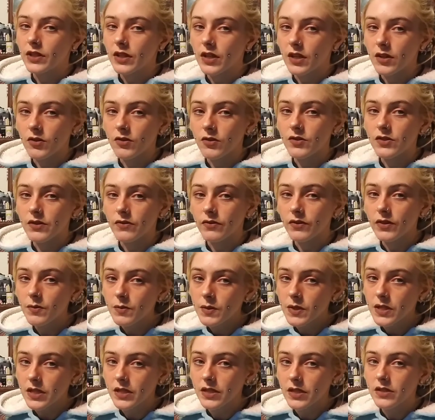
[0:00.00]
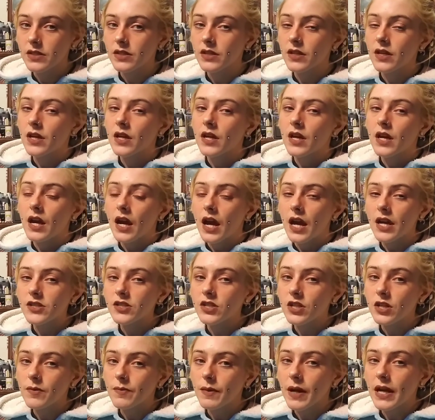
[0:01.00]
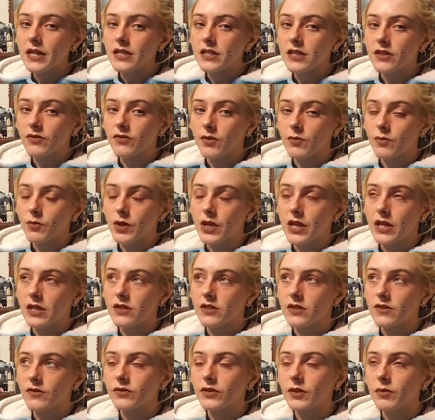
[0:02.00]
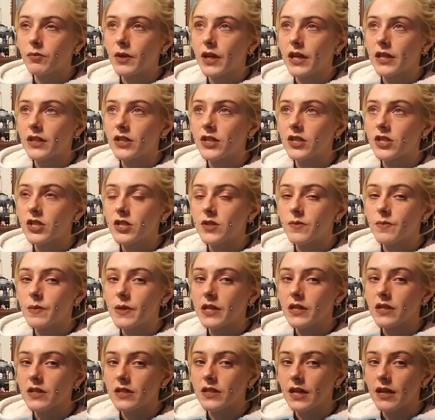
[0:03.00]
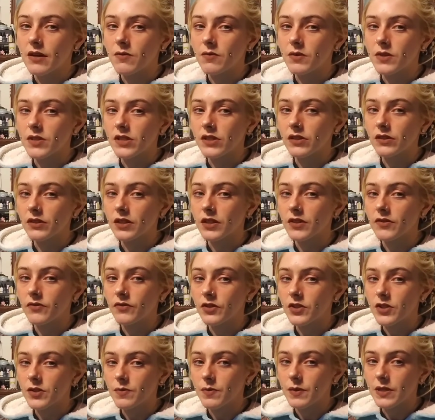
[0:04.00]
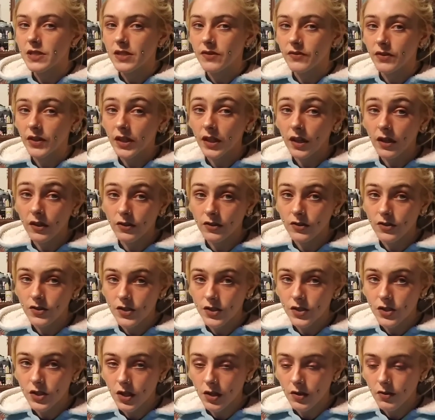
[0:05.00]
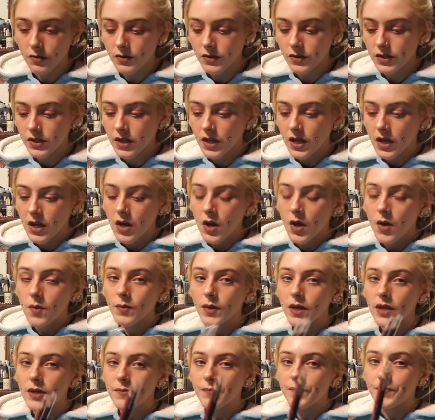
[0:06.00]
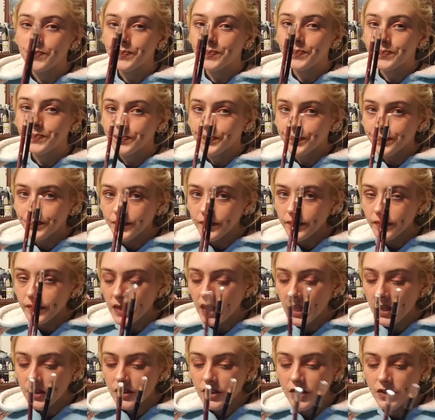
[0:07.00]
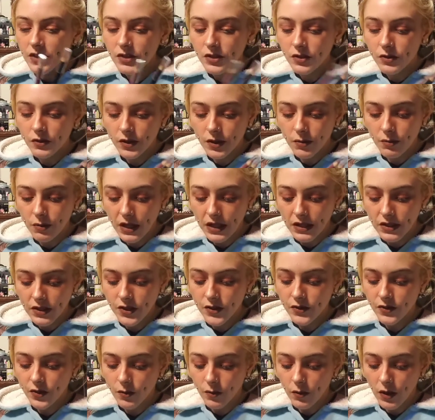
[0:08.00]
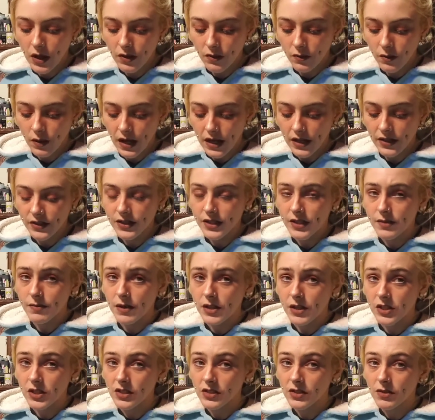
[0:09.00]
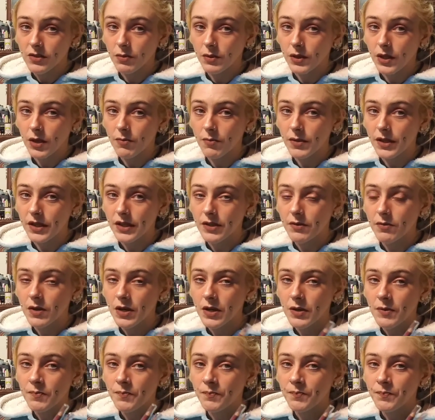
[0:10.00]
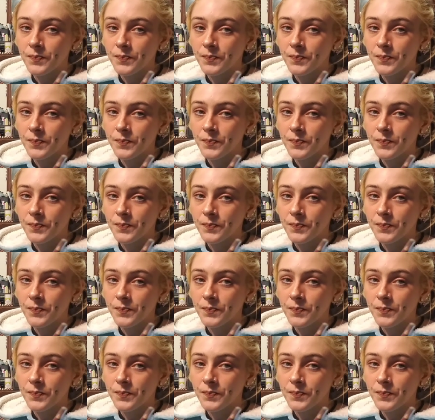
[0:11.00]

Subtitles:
colors of lipsticks, I started buying different brands of lip liner just because I was looking for specific colors and tones. But these two lip liners from Wet n Wild, especially the Plumberry one,